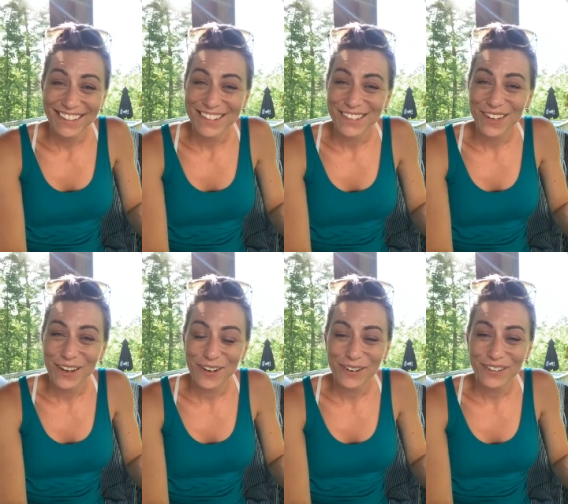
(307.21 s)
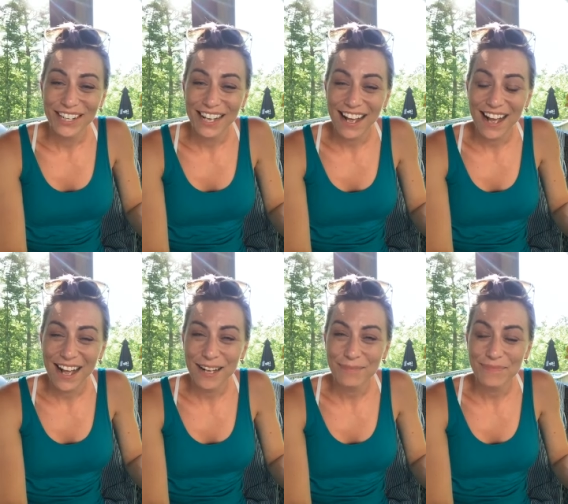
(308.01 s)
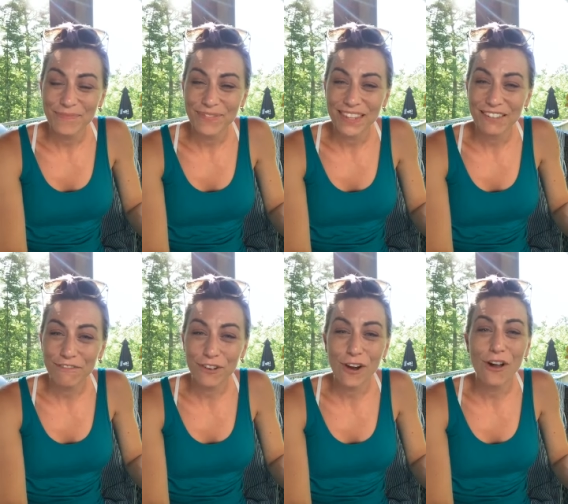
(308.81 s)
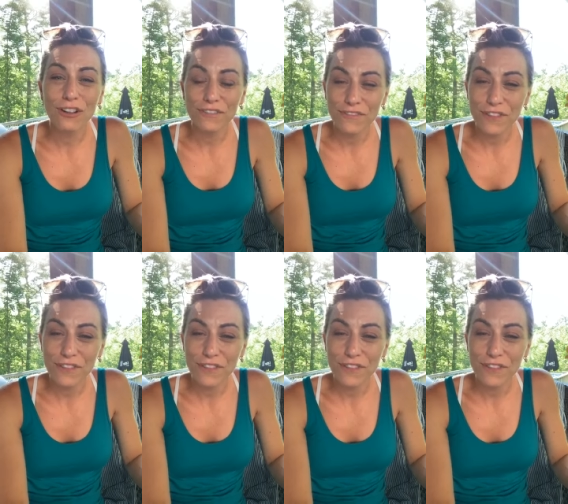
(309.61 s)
So for all of